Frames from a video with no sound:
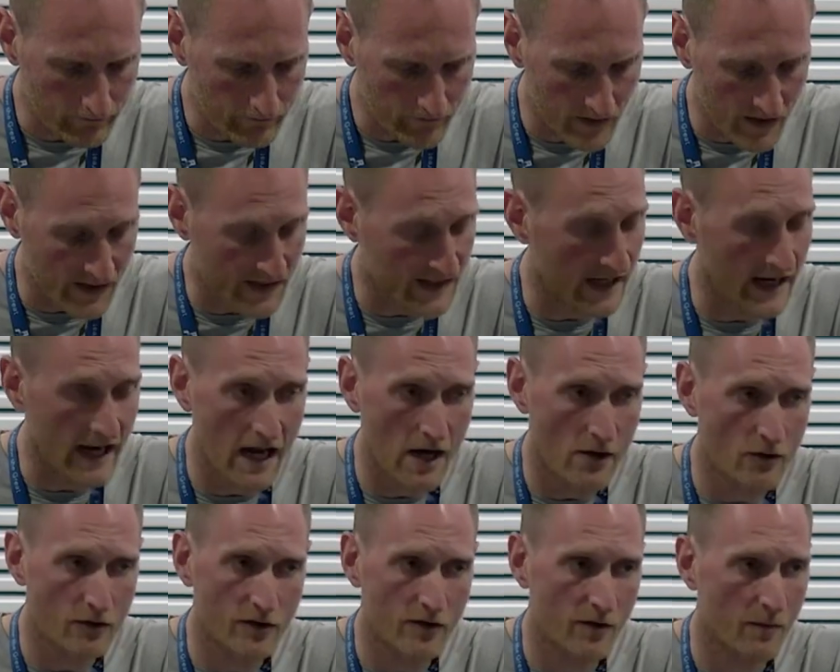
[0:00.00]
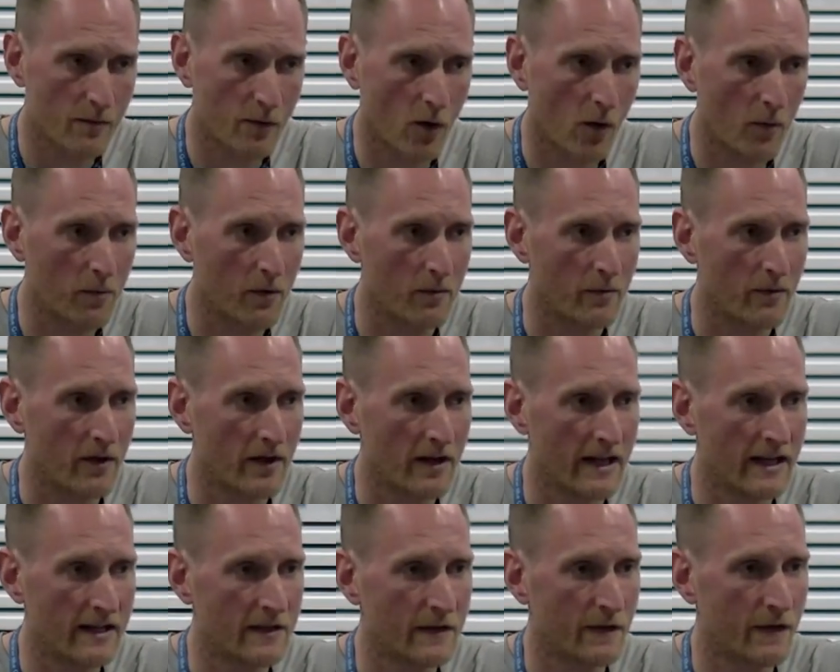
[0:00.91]
You see, here is the problem that
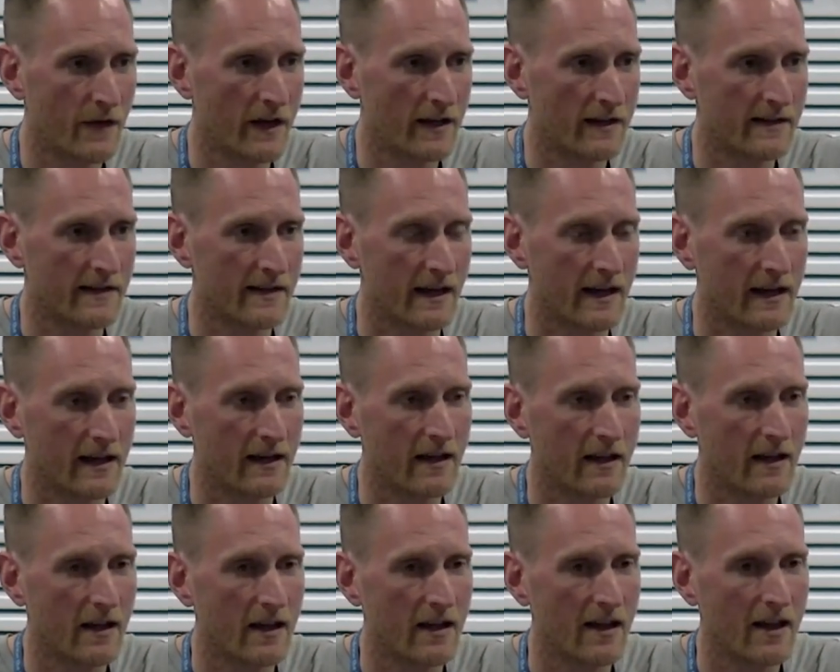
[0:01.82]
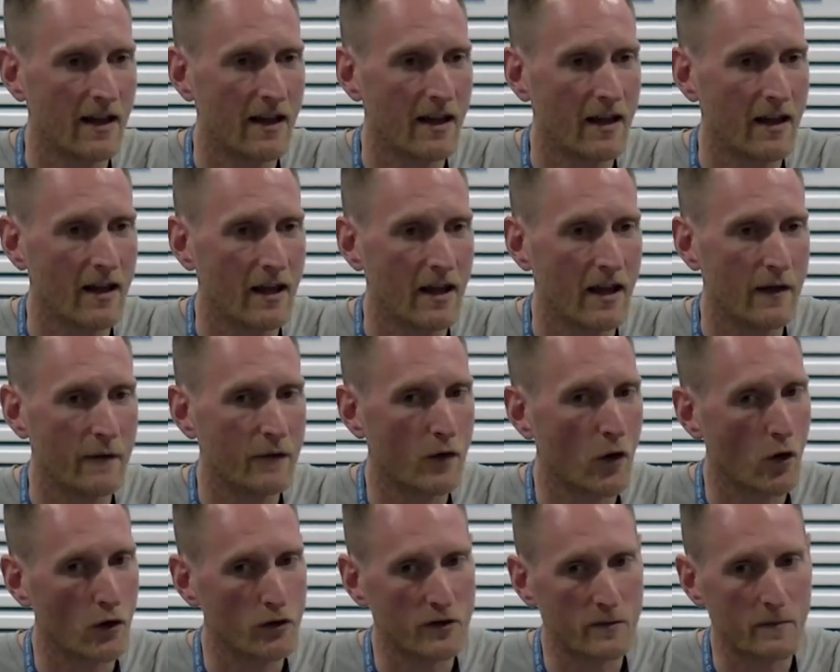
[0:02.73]
needs fixing if
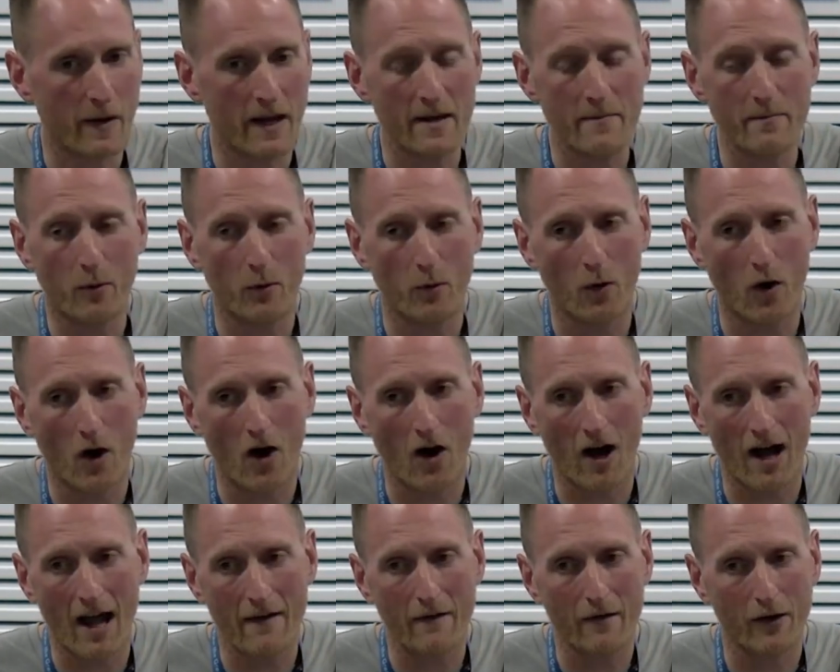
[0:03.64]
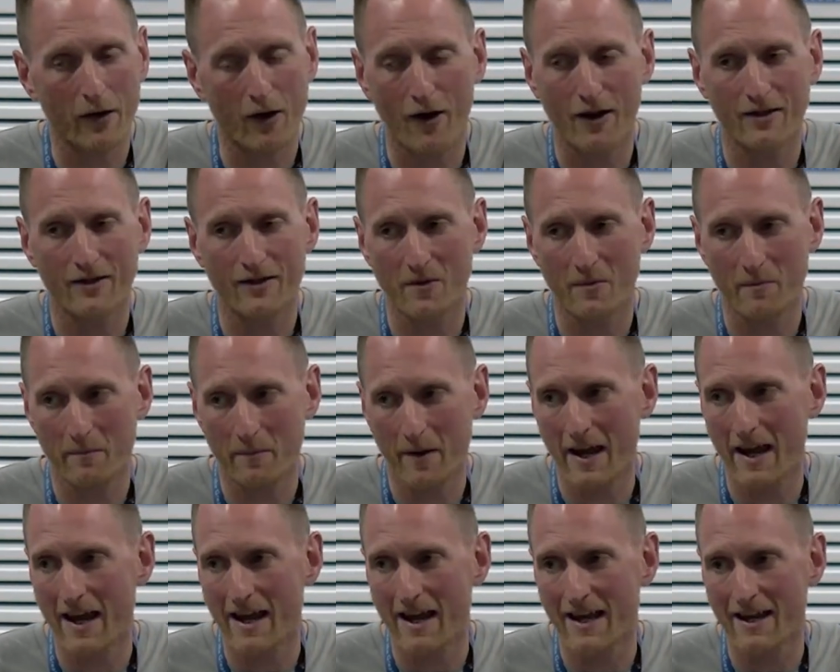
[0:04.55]
God's people are ever going to
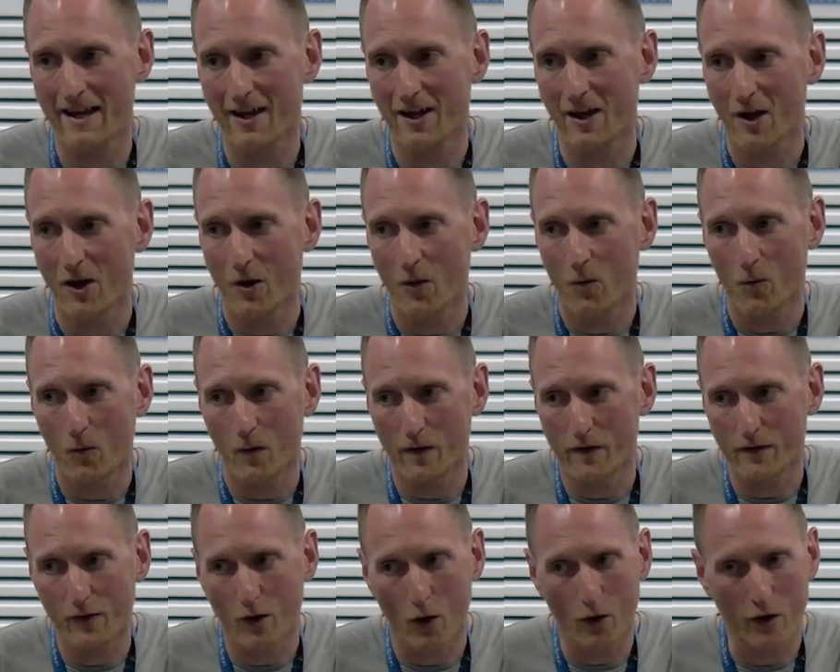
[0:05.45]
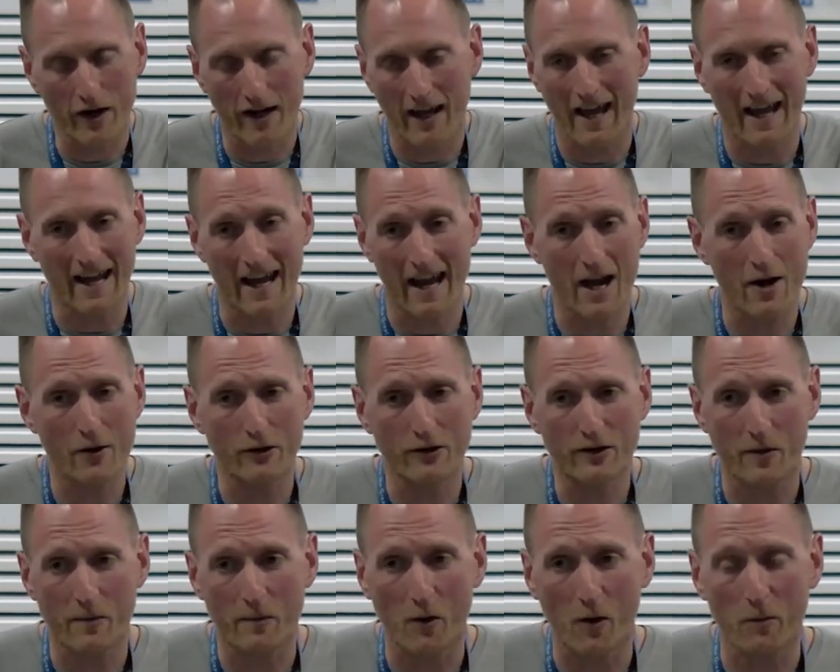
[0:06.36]
be with God again. Here
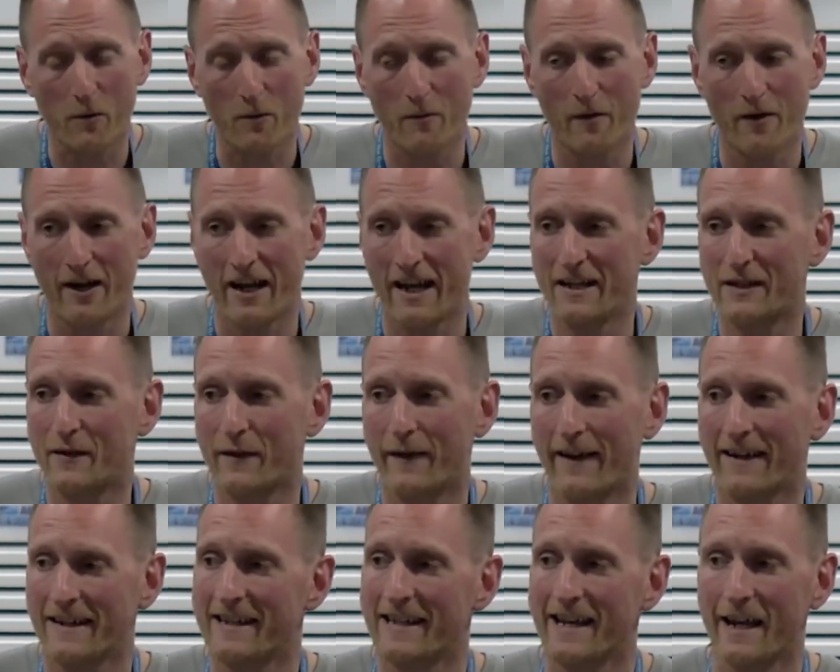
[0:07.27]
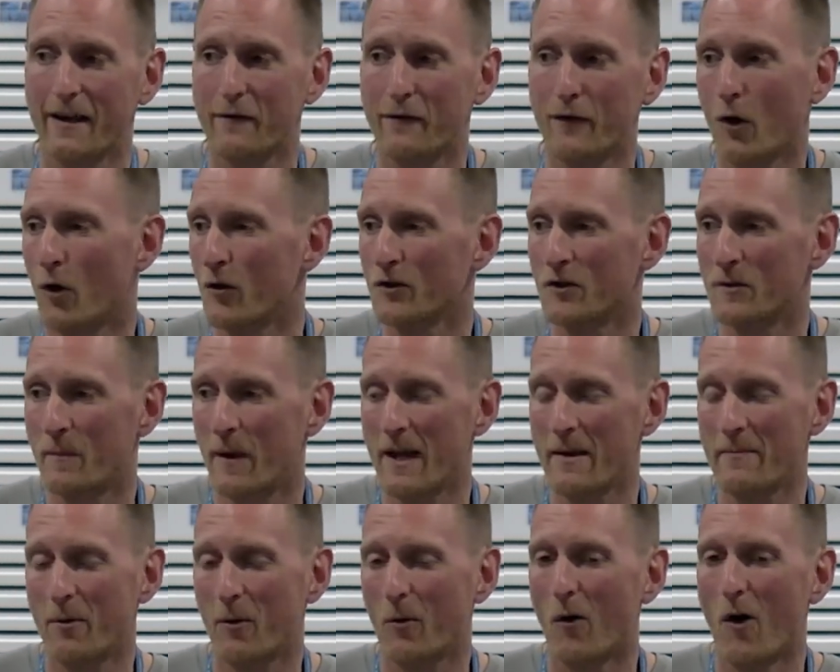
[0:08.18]
is the problem that needs fixing if God's
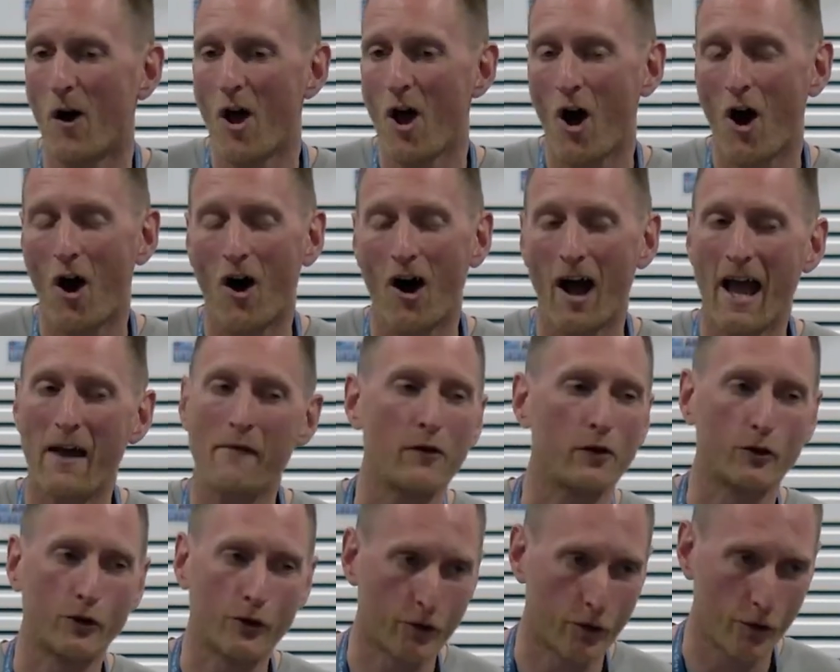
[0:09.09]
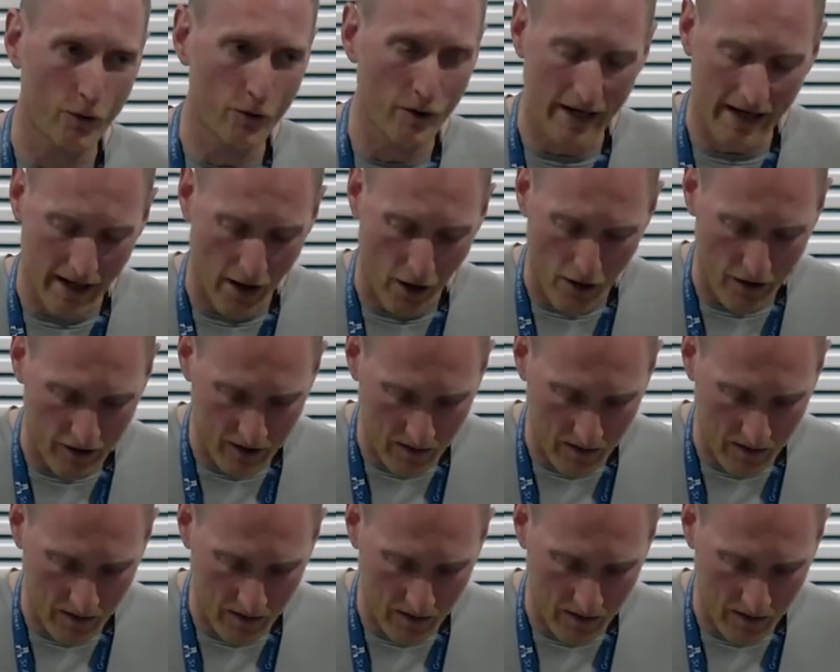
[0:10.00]
people are ever truly going